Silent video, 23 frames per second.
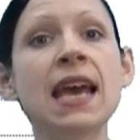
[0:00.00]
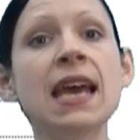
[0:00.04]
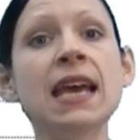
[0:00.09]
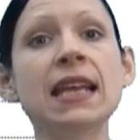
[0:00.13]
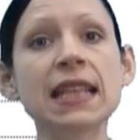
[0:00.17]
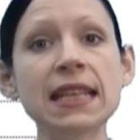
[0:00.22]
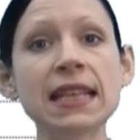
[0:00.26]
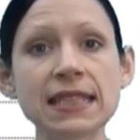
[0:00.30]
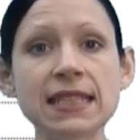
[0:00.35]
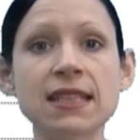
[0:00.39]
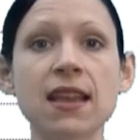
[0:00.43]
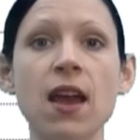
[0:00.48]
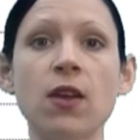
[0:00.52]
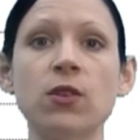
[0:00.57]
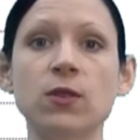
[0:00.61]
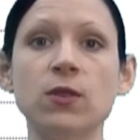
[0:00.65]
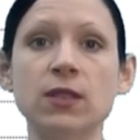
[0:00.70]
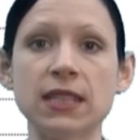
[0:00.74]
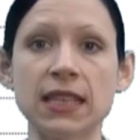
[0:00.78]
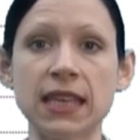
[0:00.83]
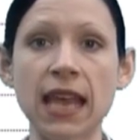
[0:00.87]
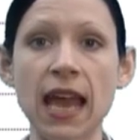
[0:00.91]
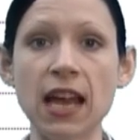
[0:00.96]
Let's now
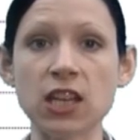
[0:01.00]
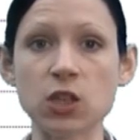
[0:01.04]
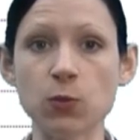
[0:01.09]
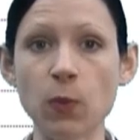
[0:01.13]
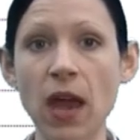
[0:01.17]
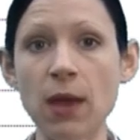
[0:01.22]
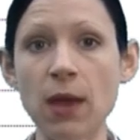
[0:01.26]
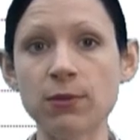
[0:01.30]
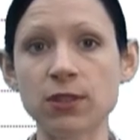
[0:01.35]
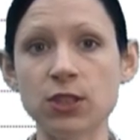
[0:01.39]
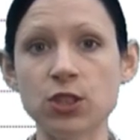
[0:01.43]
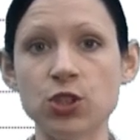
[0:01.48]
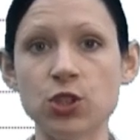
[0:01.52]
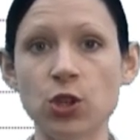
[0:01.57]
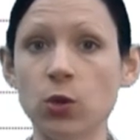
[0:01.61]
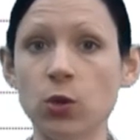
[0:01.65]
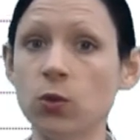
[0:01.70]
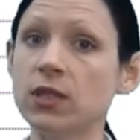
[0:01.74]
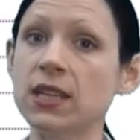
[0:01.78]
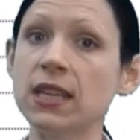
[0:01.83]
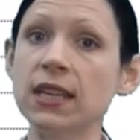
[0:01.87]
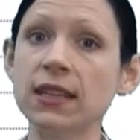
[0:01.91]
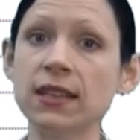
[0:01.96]
use the cash payments journal
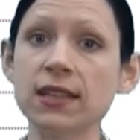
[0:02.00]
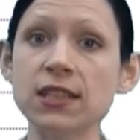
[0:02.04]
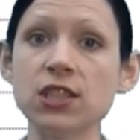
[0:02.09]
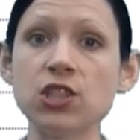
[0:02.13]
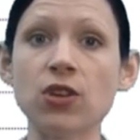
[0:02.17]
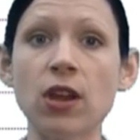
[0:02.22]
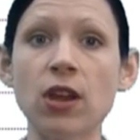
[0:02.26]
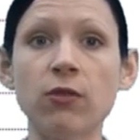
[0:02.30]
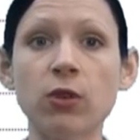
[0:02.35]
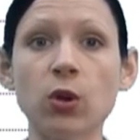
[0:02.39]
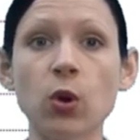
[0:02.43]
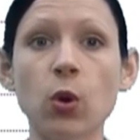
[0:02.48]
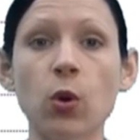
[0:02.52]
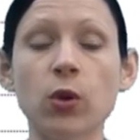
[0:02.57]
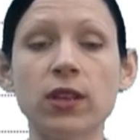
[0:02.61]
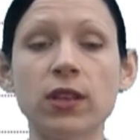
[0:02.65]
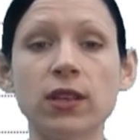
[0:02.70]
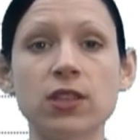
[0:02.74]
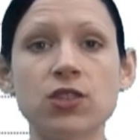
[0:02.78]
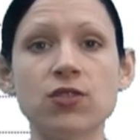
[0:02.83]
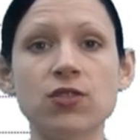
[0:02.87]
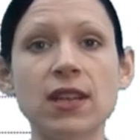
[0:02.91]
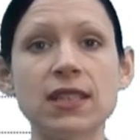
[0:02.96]
to illustrate recording
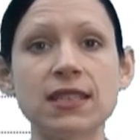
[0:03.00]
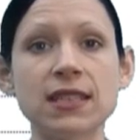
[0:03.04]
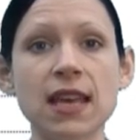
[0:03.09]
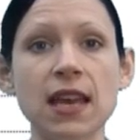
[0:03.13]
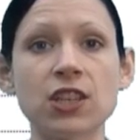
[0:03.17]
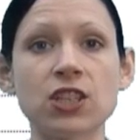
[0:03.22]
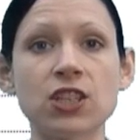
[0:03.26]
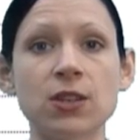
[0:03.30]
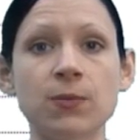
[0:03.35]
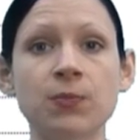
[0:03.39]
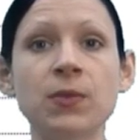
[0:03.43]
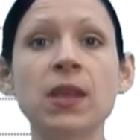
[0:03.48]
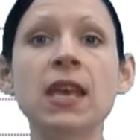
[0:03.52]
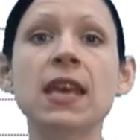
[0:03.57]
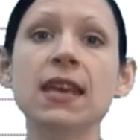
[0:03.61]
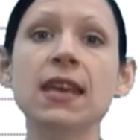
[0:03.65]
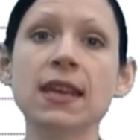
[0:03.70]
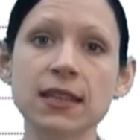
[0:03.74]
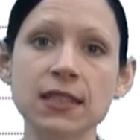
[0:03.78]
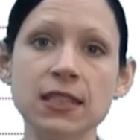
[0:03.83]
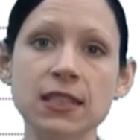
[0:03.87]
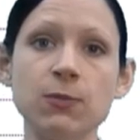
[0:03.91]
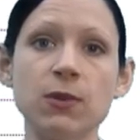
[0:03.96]
a transaction
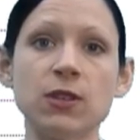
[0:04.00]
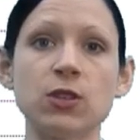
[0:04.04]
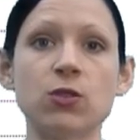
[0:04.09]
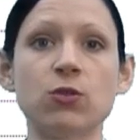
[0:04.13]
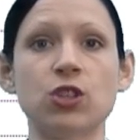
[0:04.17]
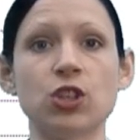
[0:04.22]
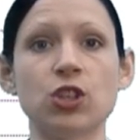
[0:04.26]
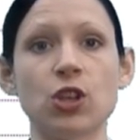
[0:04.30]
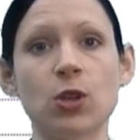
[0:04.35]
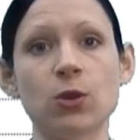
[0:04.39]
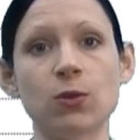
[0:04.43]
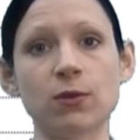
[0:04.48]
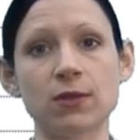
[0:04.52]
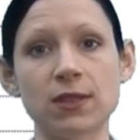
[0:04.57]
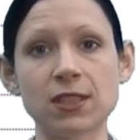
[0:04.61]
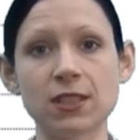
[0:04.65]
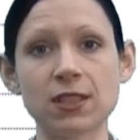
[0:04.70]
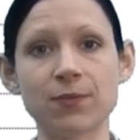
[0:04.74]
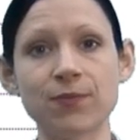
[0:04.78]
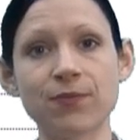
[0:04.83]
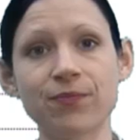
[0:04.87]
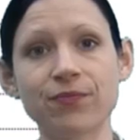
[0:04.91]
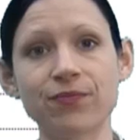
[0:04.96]
in special
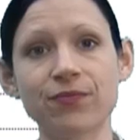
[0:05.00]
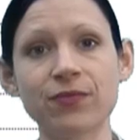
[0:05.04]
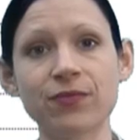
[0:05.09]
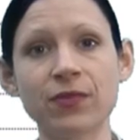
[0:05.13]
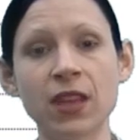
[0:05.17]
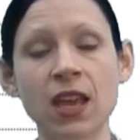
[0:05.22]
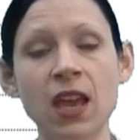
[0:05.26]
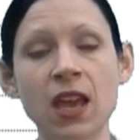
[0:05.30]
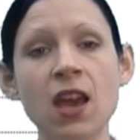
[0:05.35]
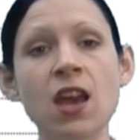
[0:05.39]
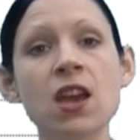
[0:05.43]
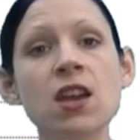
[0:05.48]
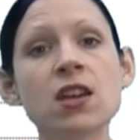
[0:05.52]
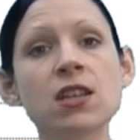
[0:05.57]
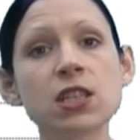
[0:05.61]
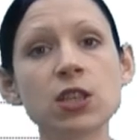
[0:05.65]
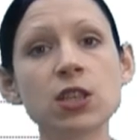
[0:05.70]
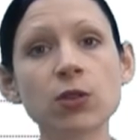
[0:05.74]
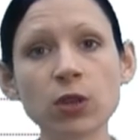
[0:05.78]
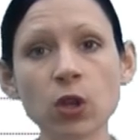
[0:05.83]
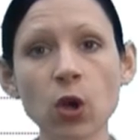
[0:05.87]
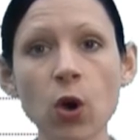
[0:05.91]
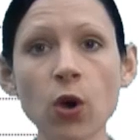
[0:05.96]
journals.
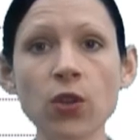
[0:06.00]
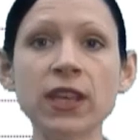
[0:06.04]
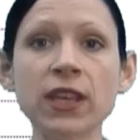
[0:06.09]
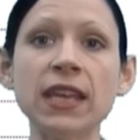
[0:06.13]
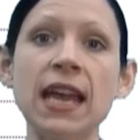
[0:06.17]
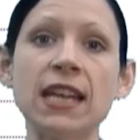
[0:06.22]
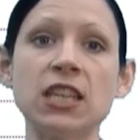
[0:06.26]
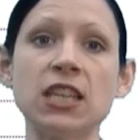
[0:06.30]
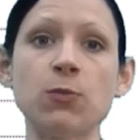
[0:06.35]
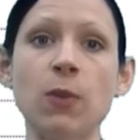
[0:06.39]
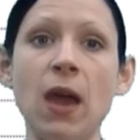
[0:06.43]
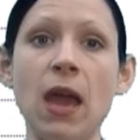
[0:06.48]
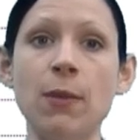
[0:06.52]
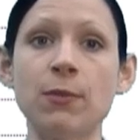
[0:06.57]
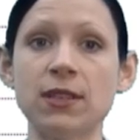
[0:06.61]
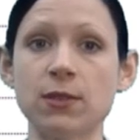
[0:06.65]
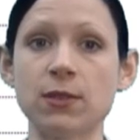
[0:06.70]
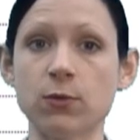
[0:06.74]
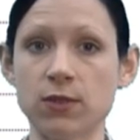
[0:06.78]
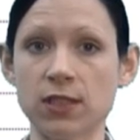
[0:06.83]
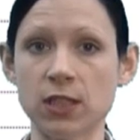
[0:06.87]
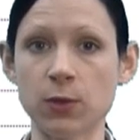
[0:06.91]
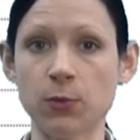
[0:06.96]
To record the cash payment
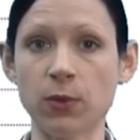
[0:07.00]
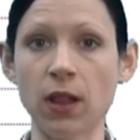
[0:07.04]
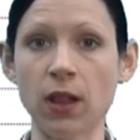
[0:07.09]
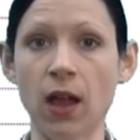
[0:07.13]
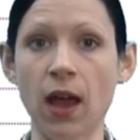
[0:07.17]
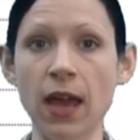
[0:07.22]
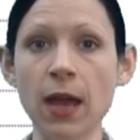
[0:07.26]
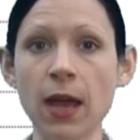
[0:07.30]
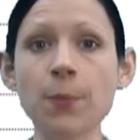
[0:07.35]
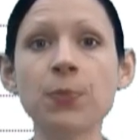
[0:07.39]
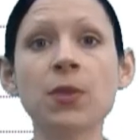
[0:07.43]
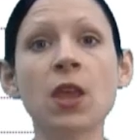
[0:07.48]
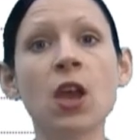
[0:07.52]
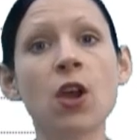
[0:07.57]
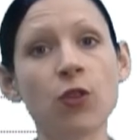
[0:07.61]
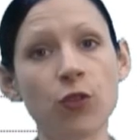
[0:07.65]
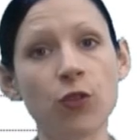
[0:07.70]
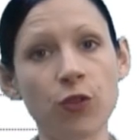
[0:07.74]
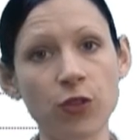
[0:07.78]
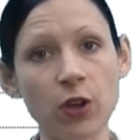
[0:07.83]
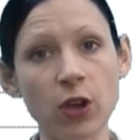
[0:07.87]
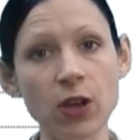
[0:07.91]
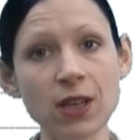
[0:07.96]
to a supplier,
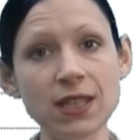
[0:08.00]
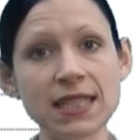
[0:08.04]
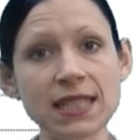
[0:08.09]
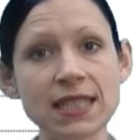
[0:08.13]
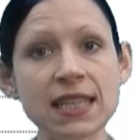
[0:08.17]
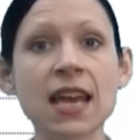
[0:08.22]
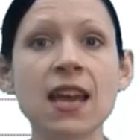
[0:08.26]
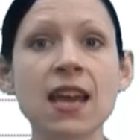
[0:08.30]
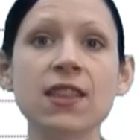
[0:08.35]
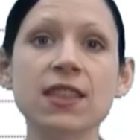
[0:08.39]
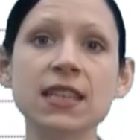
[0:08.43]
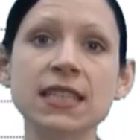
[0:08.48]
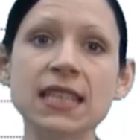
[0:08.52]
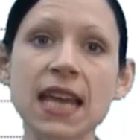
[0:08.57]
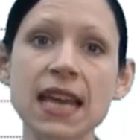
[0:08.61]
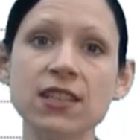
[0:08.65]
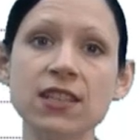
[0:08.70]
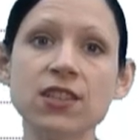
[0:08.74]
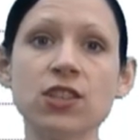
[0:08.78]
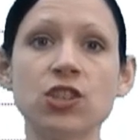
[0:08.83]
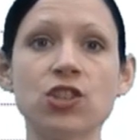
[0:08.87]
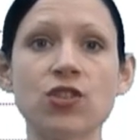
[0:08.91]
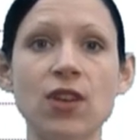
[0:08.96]
first, the date
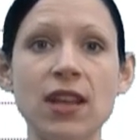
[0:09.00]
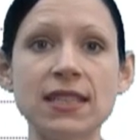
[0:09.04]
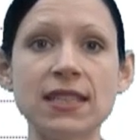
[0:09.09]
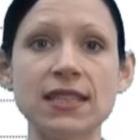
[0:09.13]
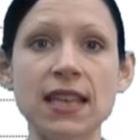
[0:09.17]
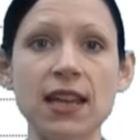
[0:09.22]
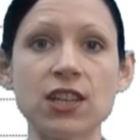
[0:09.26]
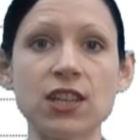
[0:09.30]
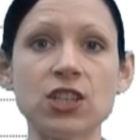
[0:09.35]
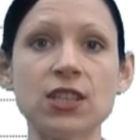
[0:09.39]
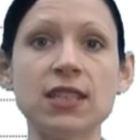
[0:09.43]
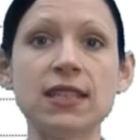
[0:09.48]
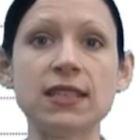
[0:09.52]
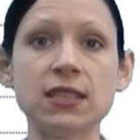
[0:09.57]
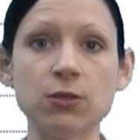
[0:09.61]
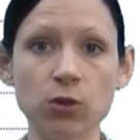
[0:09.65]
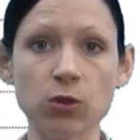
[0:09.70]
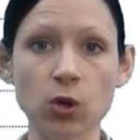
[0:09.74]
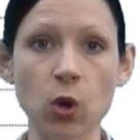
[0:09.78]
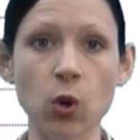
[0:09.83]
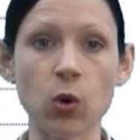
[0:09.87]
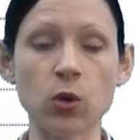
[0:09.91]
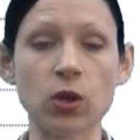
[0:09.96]
of the transaction is
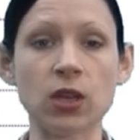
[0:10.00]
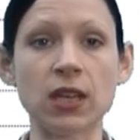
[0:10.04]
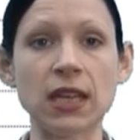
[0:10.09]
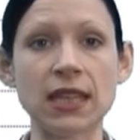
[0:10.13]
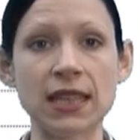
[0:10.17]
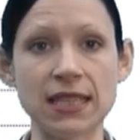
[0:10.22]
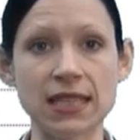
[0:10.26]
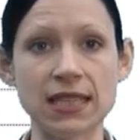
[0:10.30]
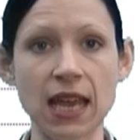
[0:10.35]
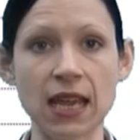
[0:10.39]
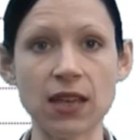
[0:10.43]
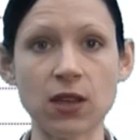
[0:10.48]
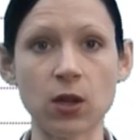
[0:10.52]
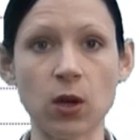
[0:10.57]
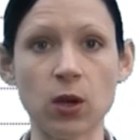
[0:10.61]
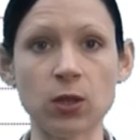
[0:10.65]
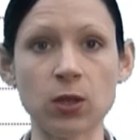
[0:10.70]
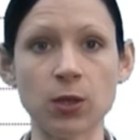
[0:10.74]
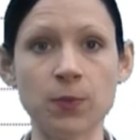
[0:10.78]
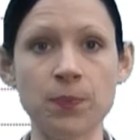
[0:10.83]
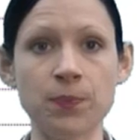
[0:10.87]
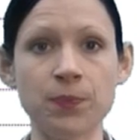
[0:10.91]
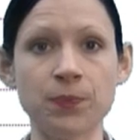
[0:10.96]
recorded in the date
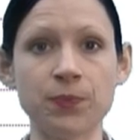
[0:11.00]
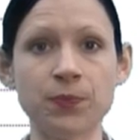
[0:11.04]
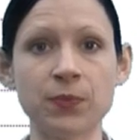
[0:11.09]
column.